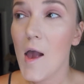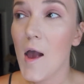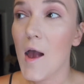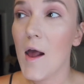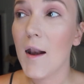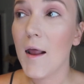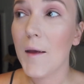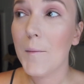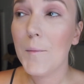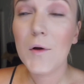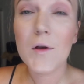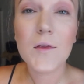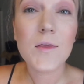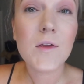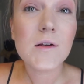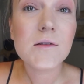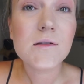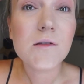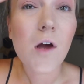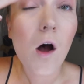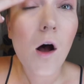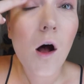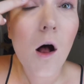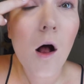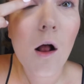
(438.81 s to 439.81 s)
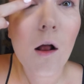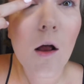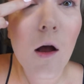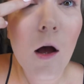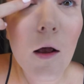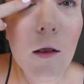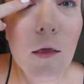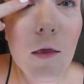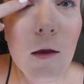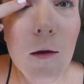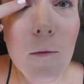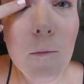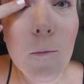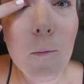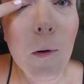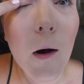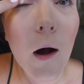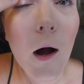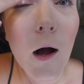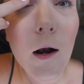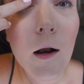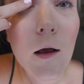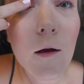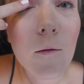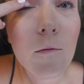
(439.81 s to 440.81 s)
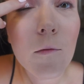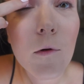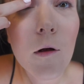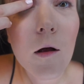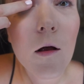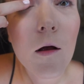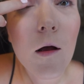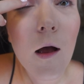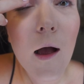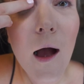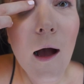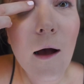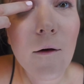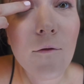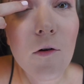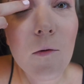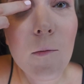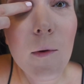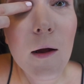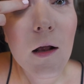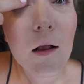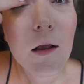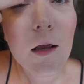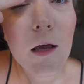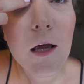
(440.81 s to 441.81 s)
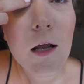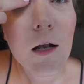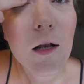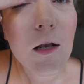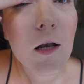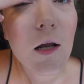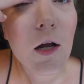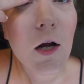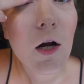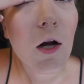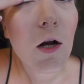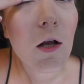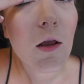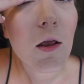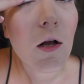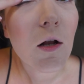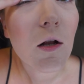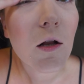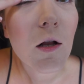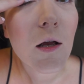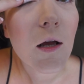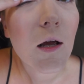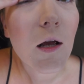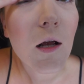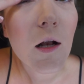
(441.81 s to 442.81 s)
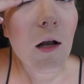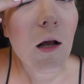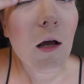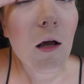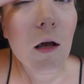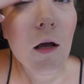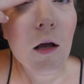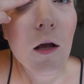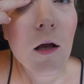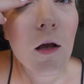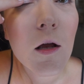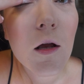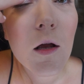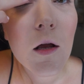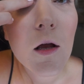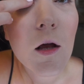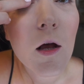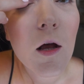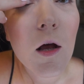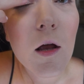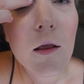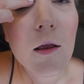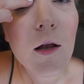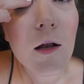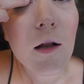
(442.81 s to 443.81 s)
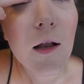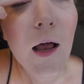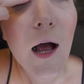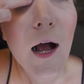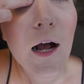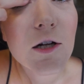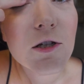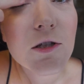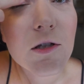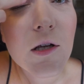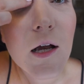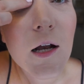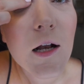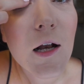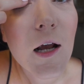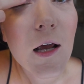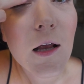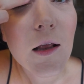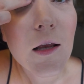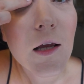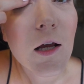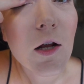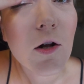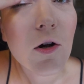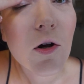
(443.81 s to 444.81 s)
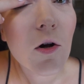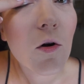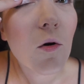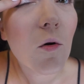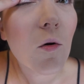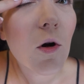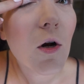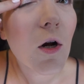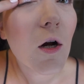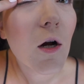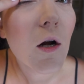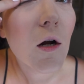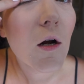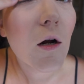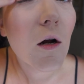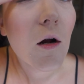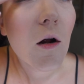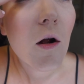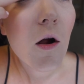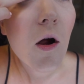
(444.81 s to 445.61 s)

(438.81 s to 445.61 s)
and I put this all on the bottom half of my lid, near the lid, the lash line, and the inner corner